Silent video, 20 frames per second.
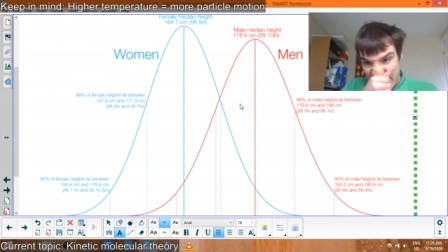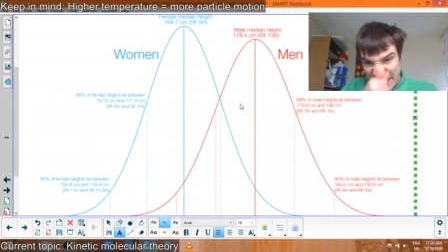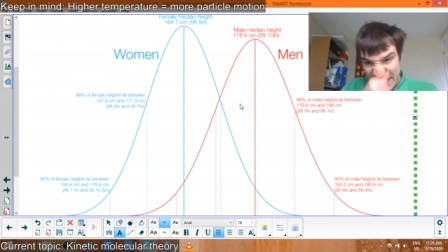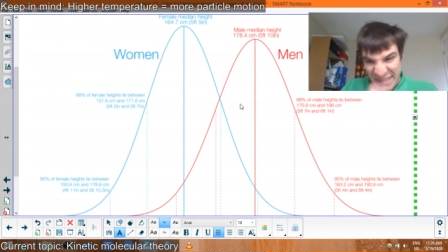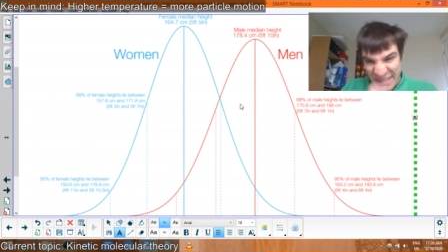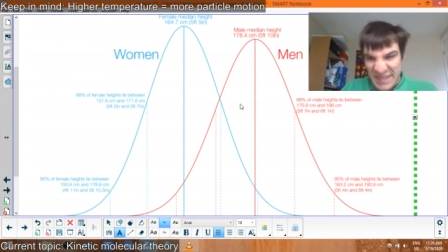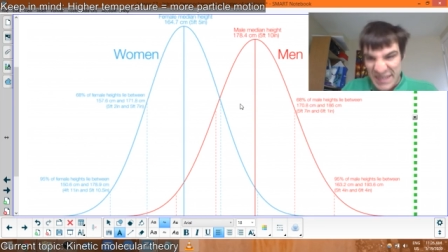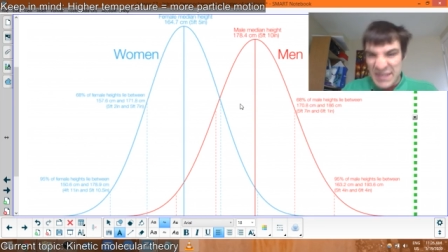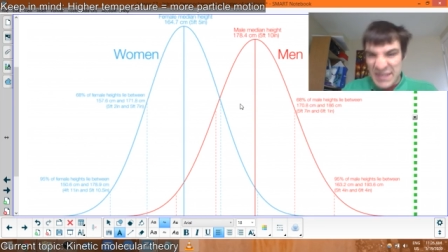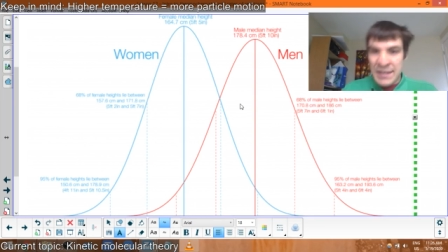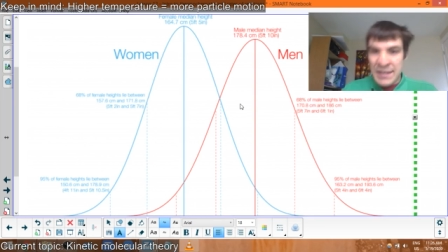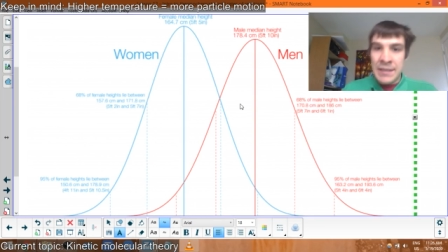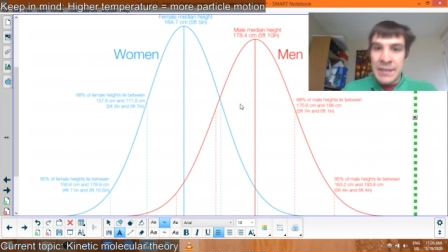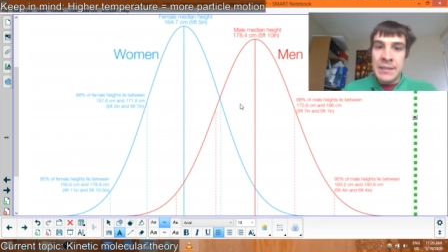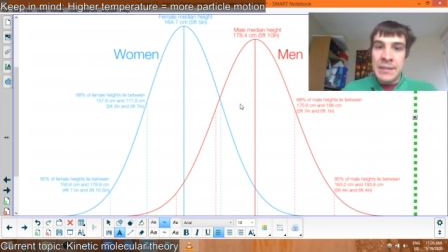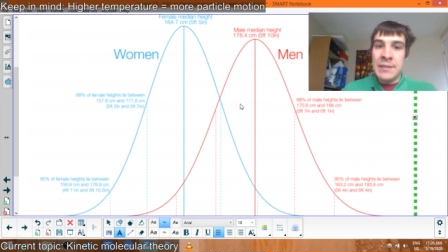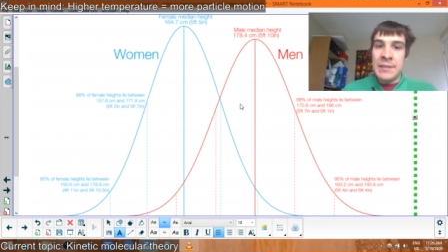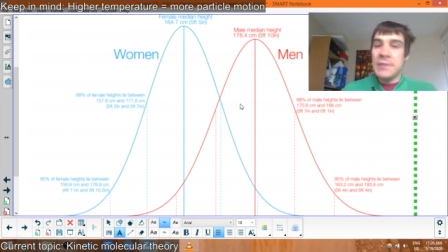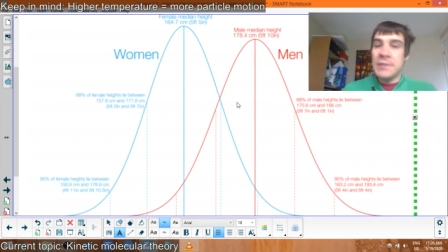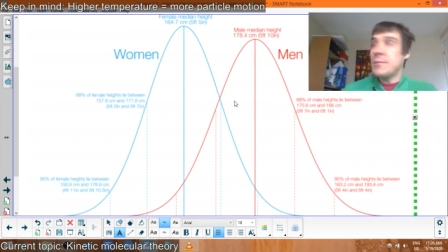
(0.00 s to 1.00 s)
to understand a
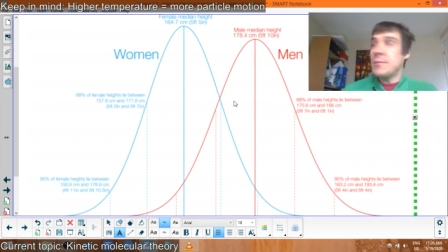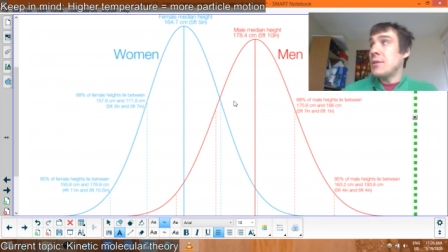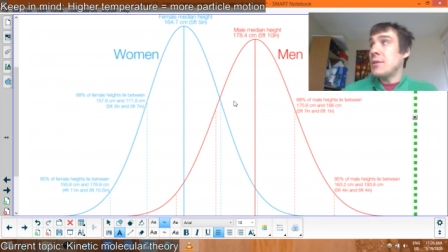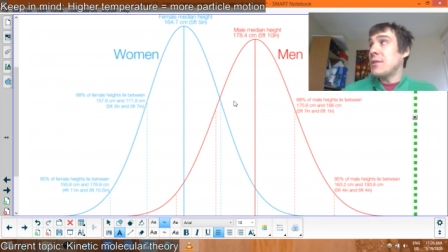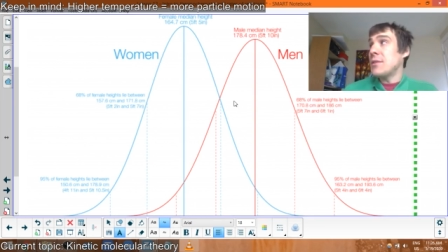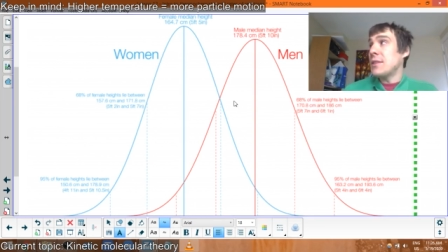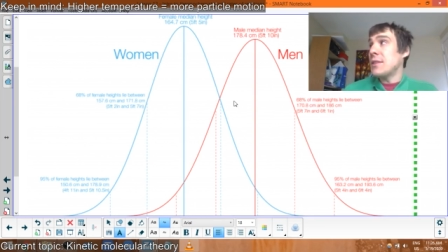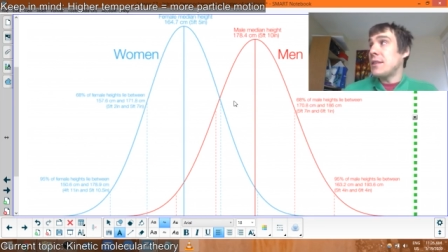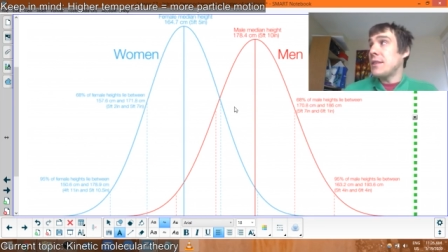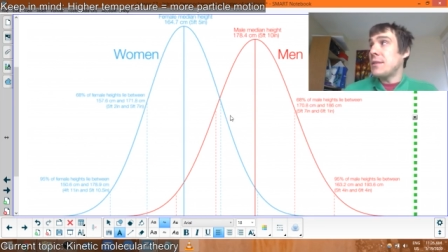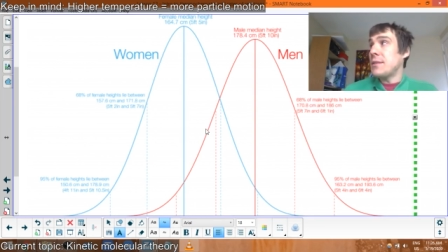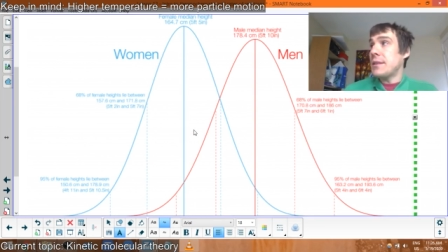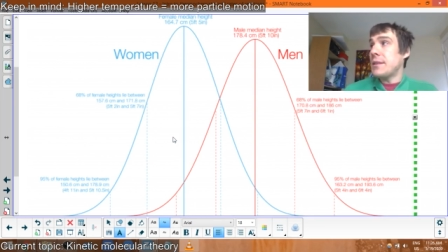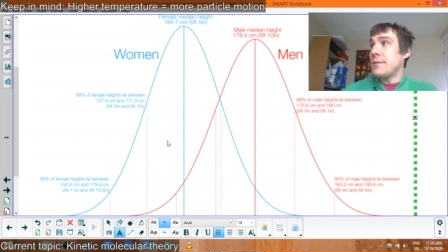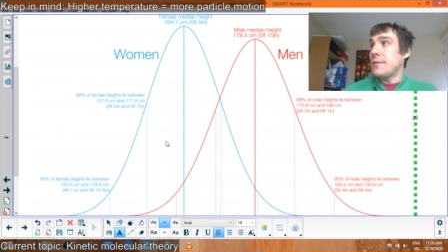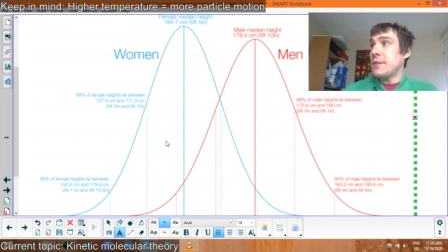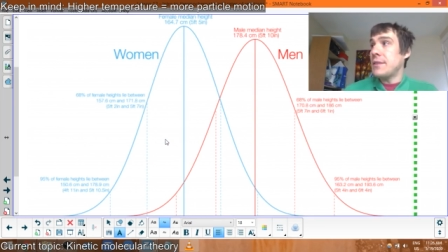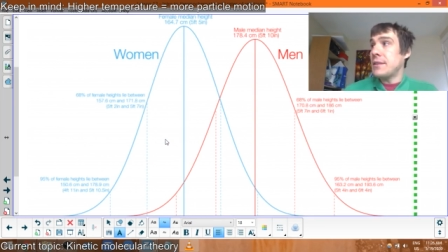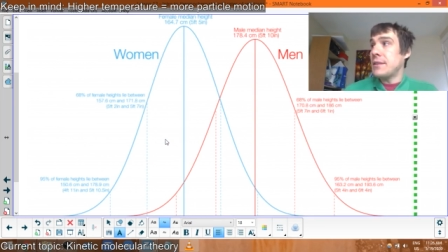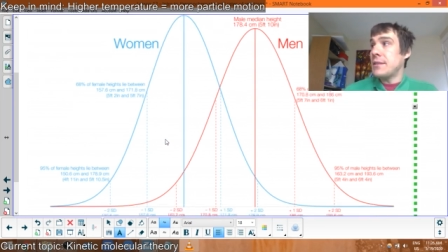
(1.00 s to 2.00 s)
distribution, you
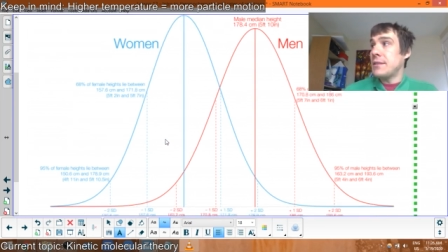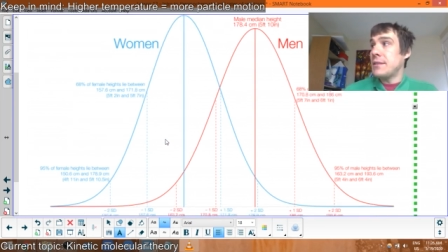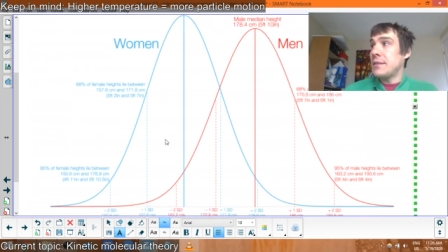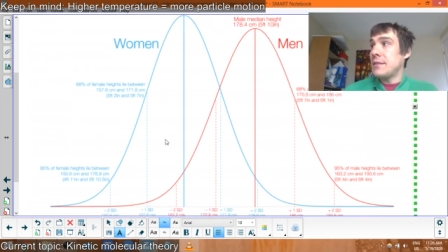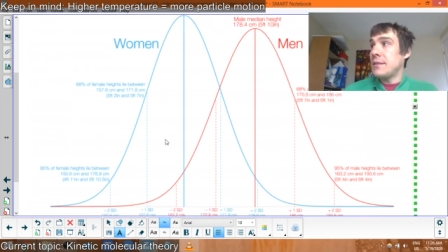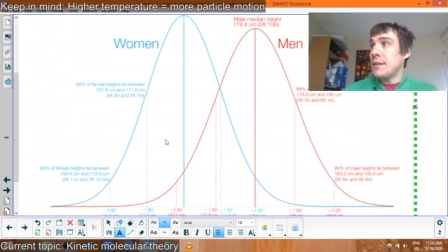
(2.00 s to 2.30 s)
have to